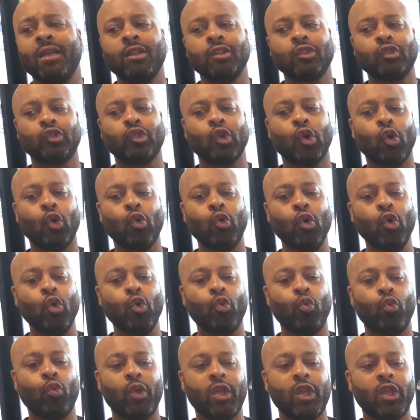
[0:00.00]
So
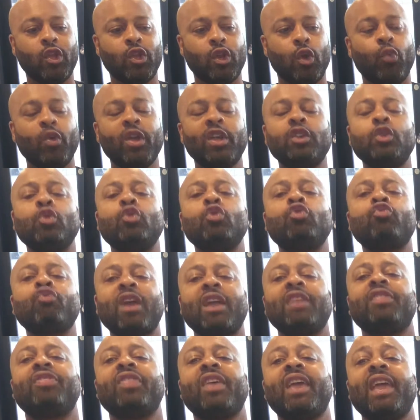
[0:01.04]
we do
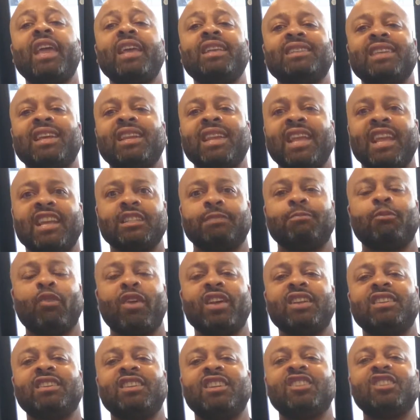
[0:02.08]
great things, and the
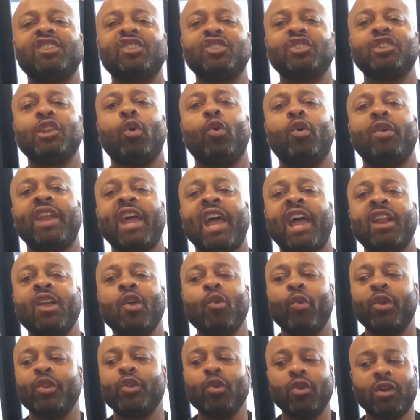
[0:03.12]
inspiration is just knowing that
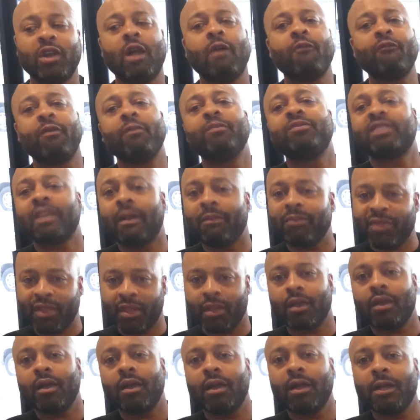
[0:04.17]
when you come from something
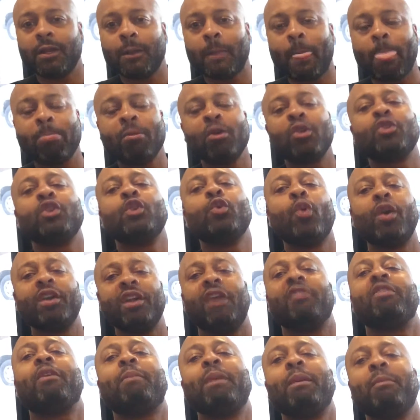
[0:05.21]
good, you want
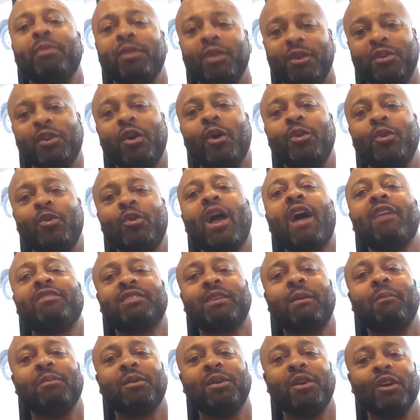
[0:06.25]
other people to know you have
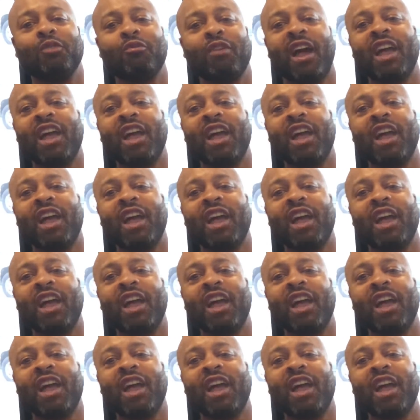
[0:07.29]
something good, right?